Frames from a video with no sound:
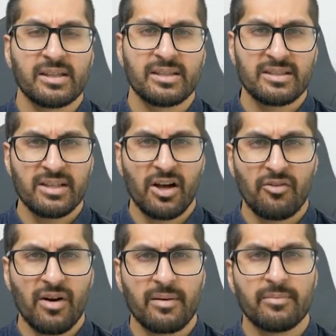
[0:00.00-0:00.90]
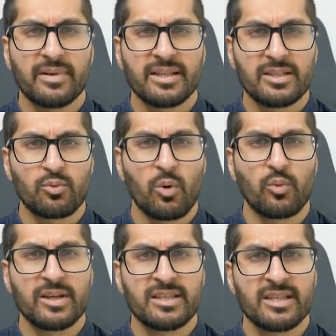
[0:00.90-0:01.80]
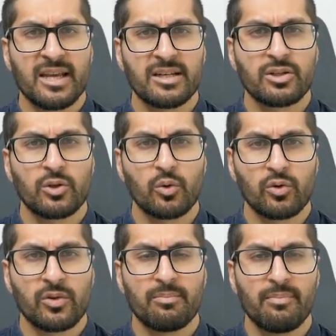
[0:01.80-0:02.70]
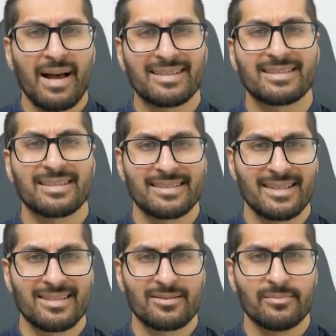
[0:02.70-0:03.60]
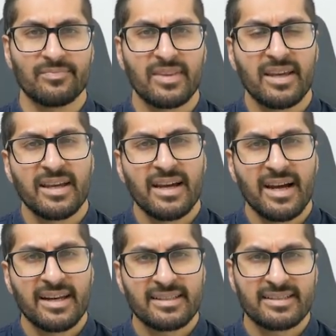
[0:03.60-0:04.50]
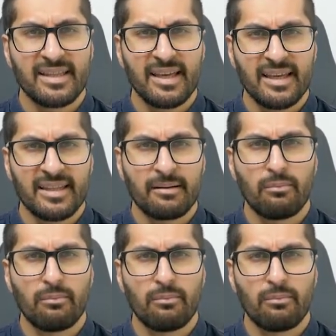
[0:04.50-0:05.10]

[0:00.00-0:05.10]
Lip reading: The CRM is what we tend to call the master system, and it's there